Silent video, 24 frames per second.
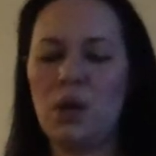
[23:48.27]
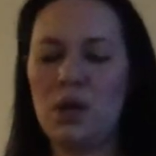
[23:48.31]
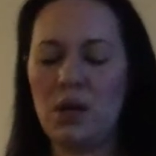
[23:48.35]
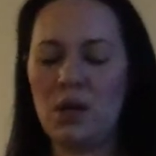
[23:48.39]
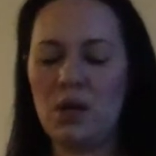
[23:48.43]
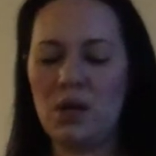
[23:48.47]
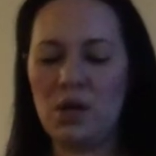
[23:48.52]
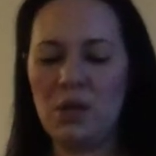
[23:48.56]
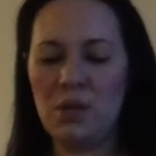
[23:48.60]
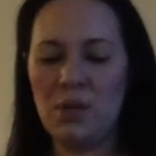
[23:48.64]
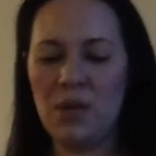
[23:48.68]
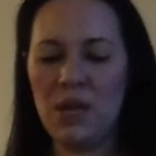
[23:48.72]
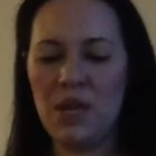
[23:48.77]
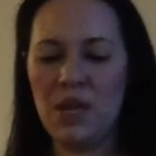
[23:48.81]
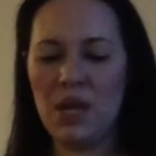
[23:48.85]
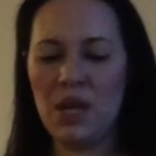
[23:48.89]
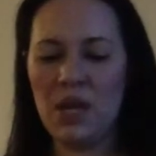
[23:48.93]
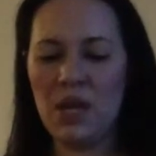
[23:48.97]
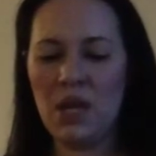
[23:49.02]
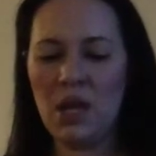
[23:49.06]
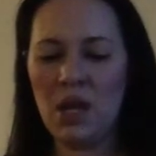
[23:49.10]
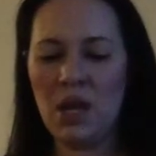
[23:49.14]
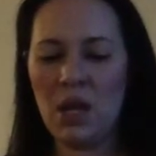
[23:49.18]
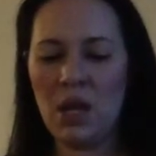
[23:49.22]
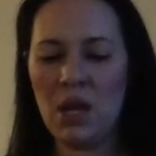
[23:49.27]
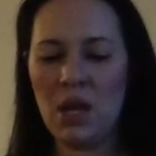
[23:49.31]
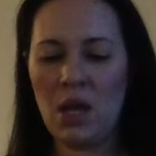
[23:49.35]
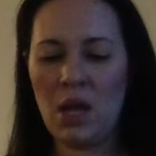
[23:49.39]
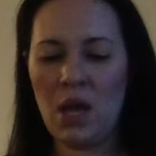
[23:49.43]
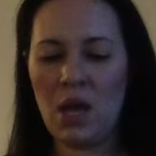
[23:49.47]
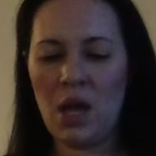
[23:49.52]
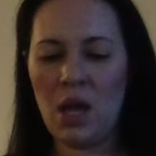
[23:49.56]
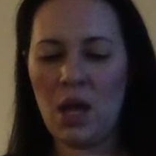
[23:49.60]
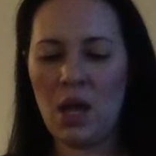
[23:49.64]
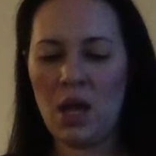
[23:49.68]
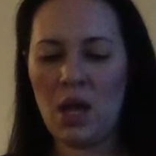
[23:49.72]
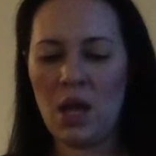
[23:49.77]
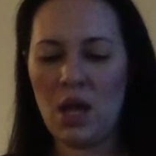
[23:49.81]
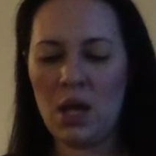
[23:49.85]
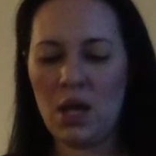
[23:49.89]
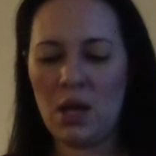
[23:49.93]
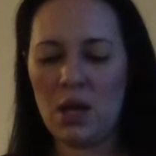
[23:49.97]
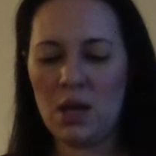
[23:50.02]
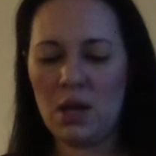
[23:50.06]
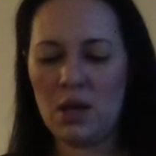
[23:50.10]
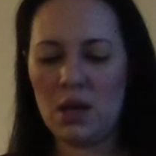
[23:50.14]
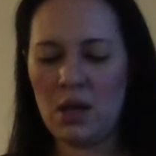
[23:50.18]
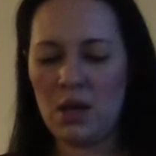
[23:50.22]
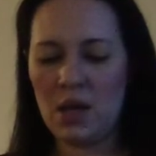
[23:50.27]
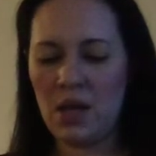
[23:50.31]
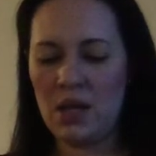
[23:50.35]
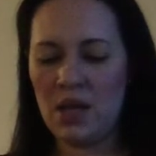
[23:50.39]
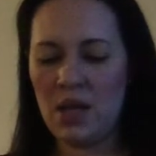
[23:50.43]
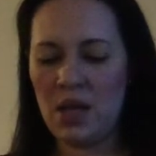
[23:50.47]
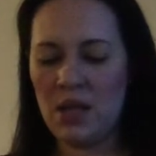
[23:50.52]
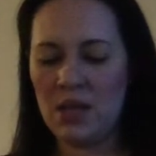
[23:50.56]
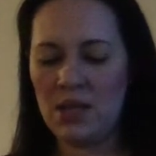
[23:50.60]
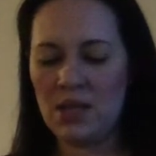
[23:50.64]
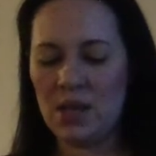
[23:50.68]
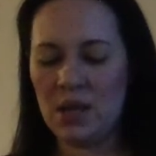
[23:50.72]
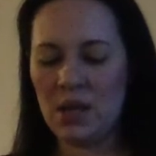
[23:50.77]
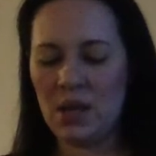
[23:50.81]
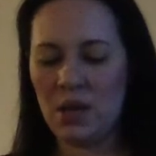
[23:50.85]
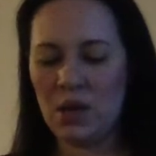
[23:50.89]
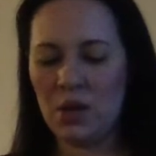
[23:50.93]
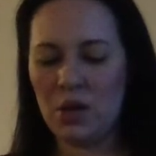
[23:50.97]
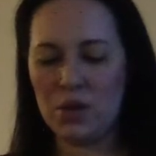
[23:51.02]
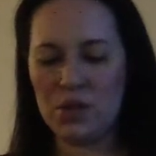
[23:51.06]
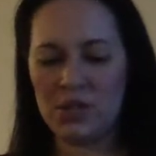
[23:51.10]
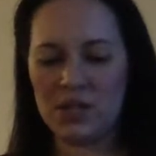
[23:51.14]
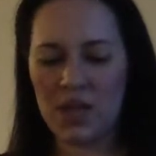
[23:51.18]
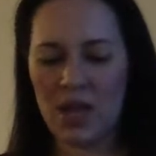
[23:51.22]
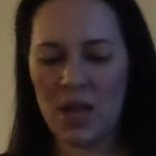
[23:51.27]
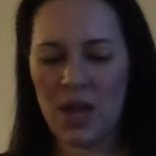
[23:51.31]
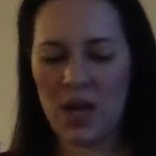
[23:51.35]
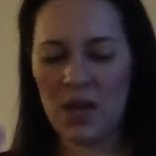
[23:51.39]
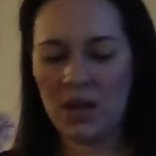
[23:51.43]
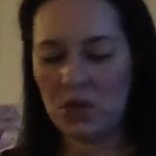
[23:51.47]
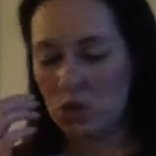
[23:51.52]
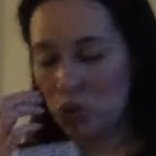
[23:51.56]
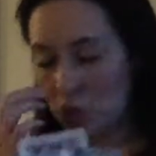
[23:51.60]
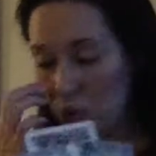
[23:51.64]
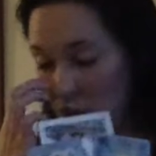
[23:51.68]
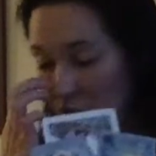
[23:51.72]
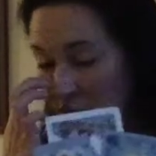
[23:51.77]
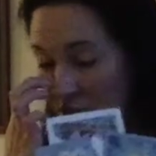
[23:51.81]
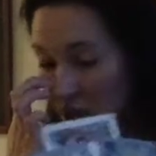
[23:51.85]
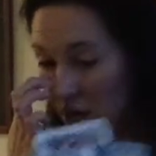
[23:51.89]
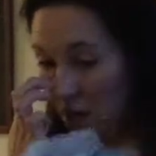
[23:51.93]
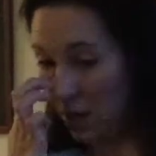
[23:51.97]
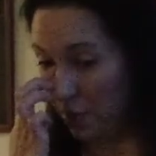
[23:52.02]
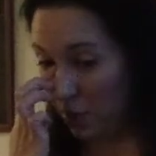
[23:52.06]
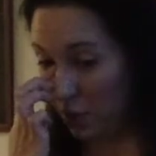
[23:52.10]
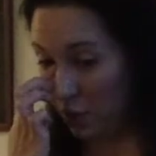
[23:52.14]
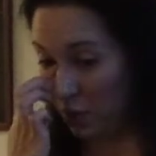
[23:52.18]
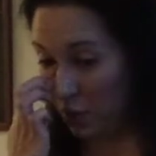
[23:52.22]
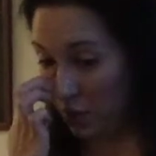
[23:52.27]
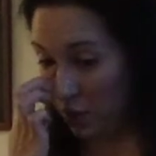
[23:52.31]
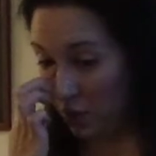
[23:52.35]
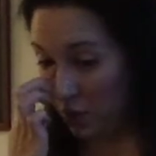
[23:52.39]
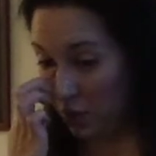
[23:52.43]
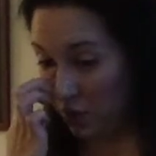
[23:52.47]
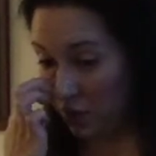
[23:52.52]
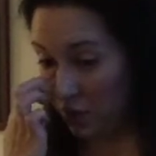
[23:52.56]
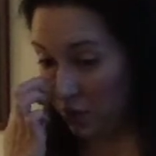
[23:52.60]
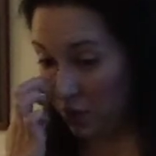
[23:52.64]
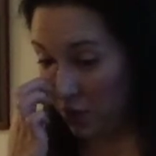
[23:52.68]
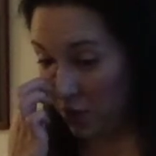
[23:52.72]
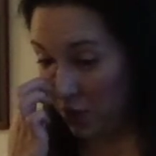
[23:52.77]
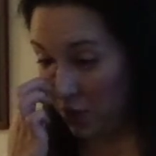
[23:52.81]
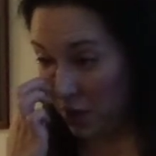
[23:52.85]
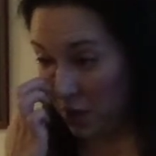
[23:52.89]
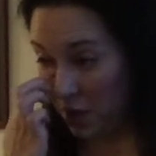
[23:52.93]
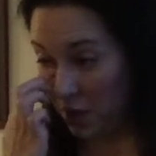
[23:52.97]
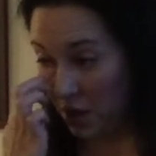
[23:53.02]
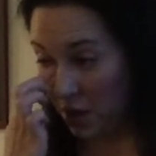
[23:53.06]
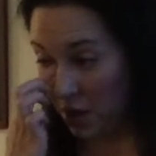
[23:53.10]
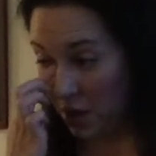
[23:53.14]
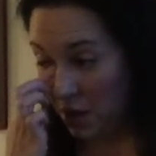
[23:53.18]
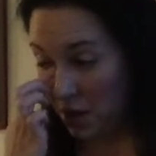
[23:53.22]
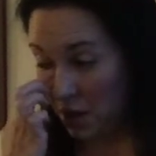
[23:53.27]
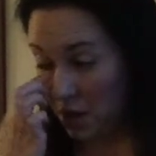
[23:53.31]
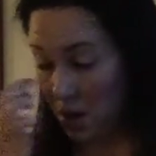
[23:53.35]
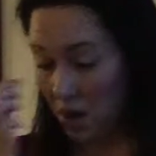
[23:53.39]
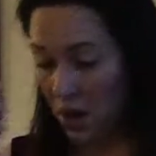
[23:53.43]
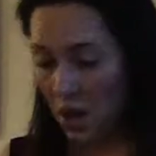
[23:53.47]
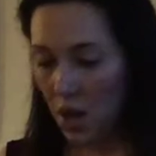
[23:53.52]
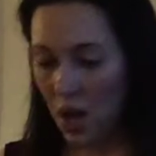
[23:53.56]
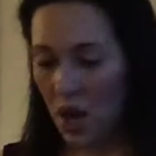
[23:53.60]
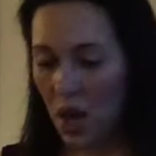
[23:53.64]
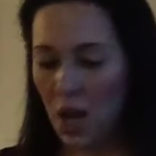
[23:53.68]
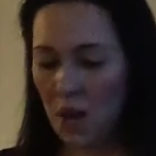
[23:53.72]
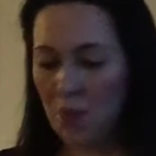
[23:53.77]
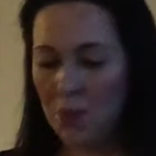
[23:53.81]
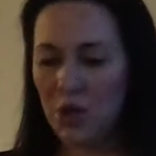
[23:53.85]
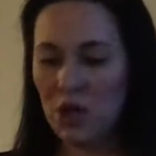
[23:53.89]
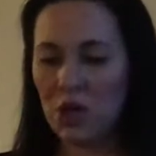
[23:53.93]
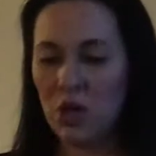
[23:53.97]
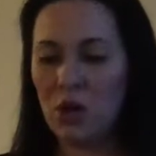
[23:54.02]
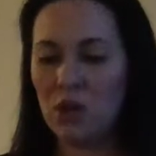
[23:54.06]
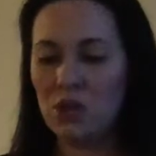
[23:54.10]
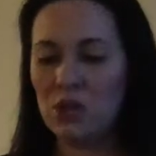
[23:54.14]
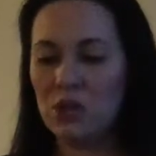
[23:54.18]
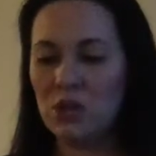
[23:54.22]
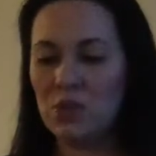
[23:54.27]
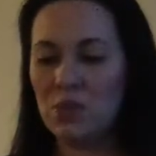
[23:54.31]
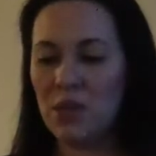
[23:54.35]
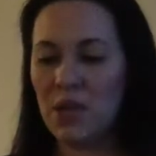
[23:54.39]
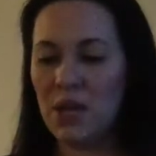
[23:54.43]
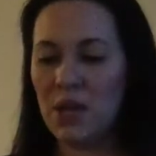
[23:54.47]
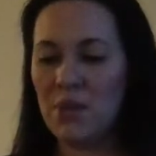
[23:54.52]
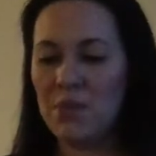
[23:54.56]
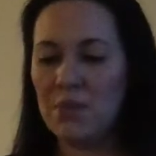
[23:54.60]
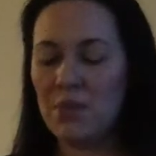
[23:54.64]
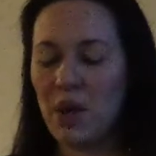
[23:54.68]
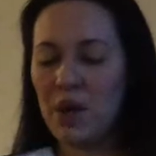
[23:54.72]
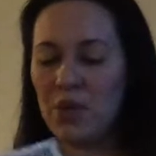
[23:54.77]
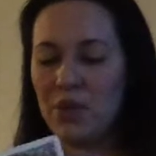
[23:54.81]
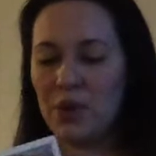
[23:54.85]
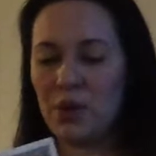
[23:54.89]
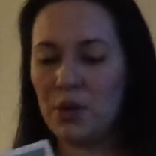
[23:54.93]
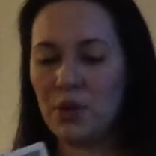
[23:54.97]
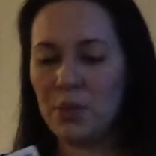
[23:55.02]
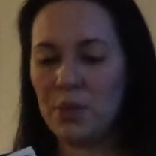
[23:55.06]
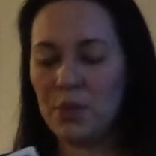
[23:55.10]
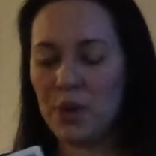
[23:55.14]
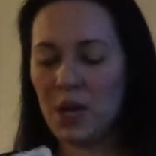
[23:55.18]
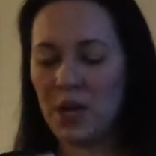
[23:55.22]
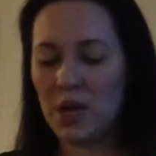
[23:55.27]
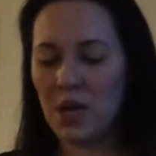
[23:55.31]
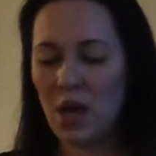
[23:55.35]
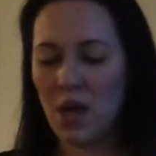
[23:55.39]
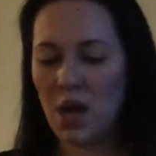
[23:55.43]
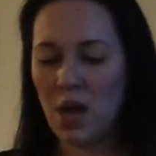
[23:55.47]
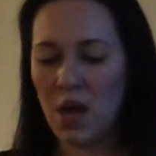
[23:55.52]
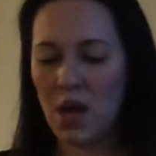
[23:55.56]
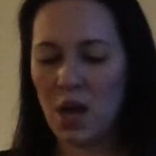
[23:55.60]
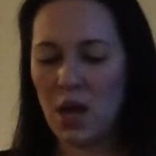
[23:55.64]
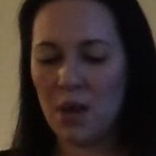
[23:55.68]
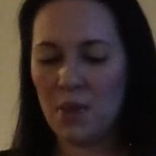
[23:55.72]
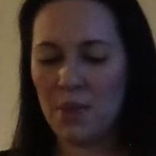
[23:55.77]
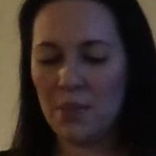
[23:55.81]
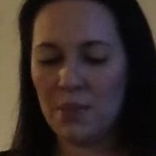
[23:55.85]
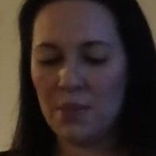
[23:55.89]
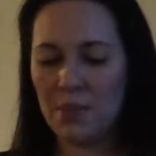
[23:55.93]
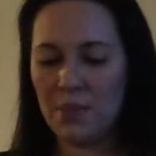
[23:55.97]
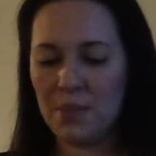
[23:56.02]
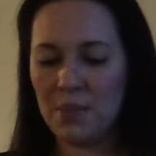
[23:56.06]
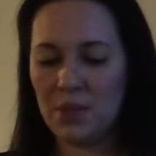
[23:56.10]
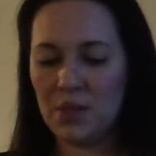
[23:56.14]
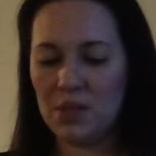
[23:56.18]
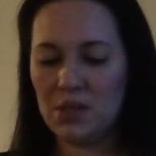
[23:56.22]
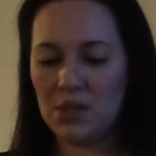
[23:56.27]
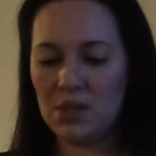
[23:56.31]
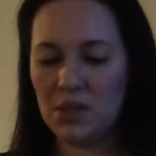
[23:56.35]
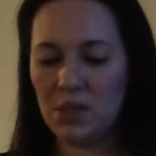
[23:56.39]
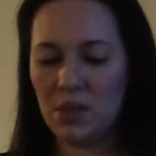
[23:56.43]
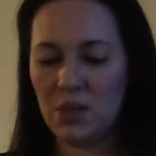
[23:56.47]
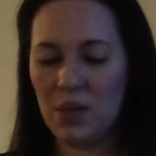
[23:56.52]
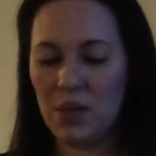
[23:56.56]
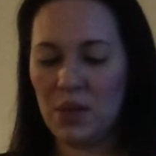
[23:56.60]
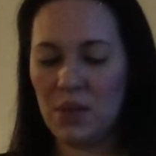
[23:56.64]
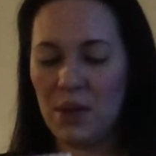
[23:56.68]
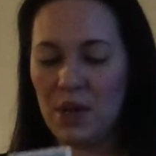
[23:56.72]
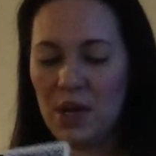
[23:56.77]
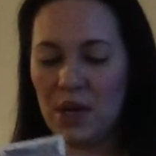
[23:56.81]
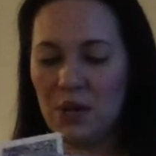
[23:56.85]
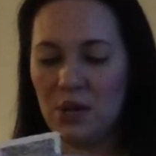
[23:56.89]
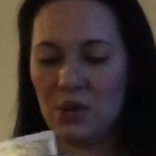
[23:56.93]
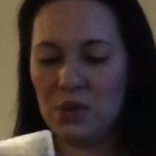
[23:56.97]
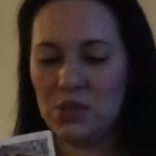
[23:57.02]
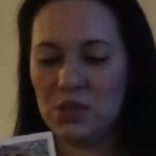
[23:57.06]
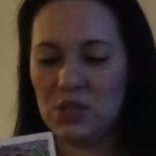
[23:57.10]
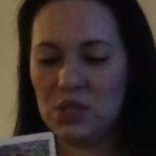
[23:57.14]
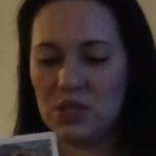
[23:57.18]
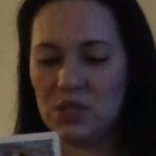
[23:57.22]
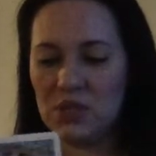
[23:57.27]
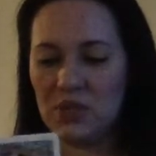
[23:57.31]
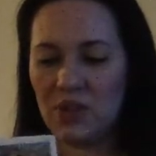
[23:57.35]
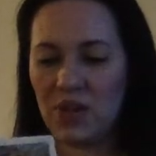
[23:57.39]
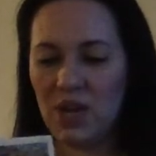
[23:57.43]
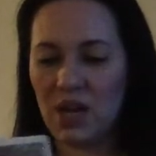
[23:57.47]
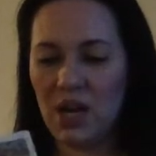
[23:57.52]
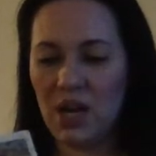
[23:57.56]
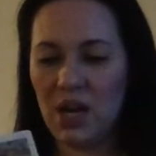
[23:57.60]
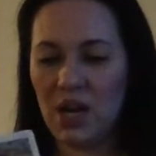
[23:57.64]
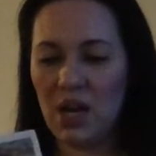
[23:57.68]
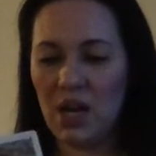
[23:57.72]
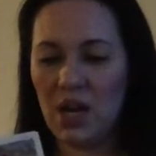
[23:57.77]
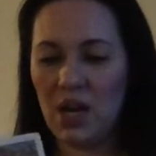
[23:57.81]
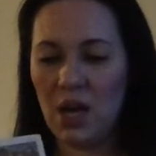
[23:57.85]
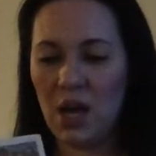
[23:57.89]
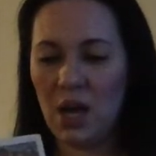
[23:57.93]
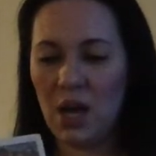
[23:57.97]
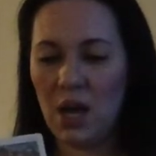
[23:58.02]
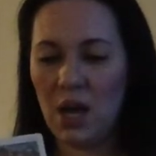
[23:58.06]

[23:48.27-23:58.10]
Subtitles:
could be it's a Earth sign, Taurus, Capricorn, or Virgo here. Could also be a mother, but because the Queen of Pentacles is very